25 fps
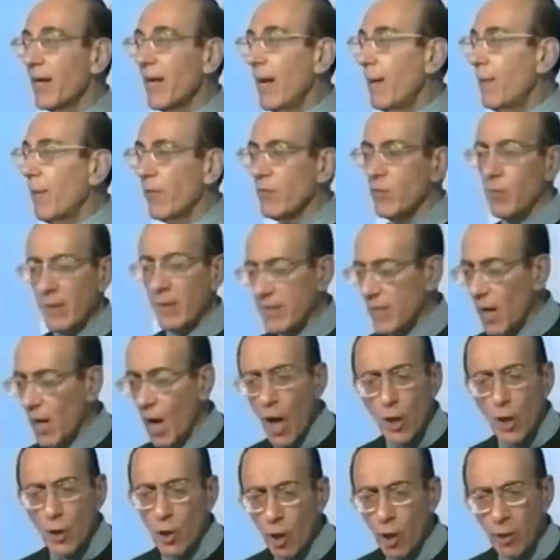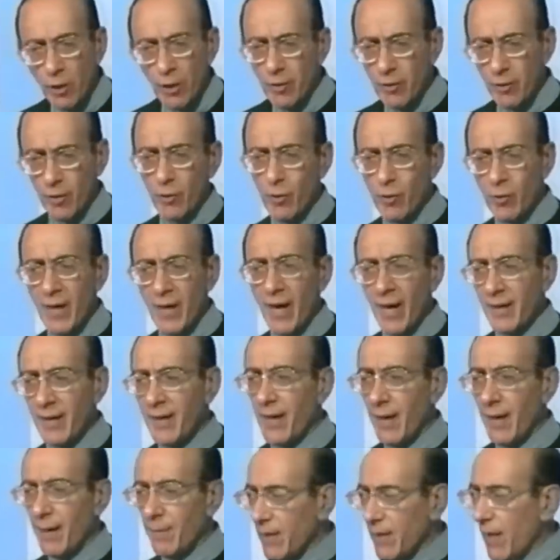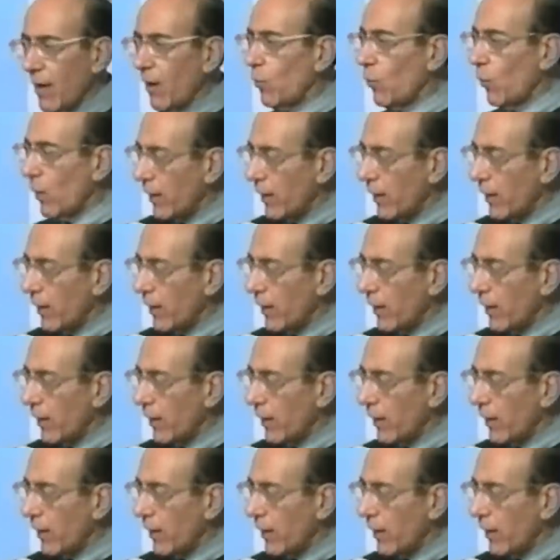came up to me and said, no, no, no, you can't get up now.